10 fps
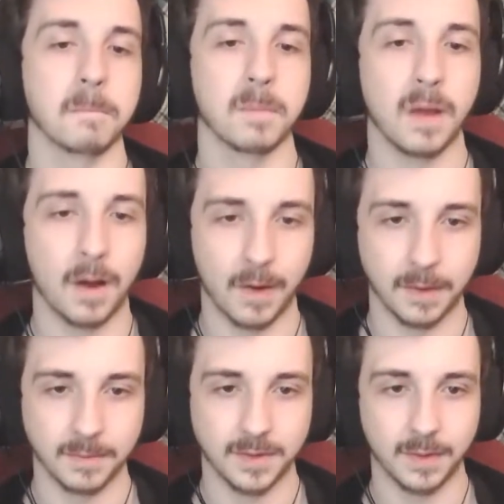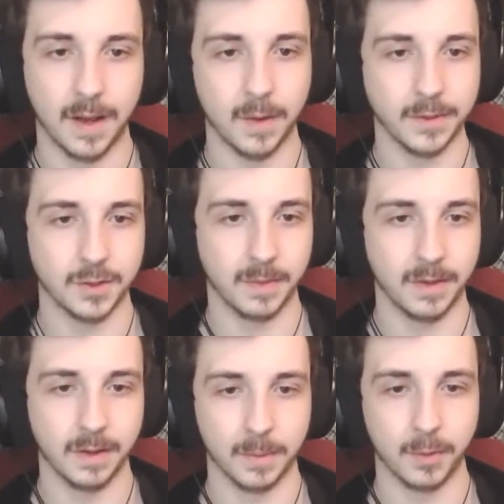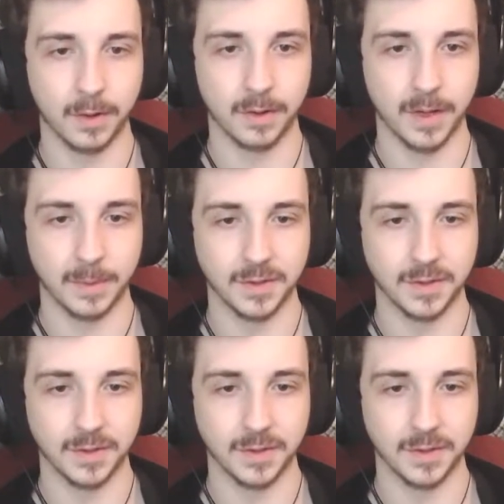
Alright, so now we should be dealing pretty good damage to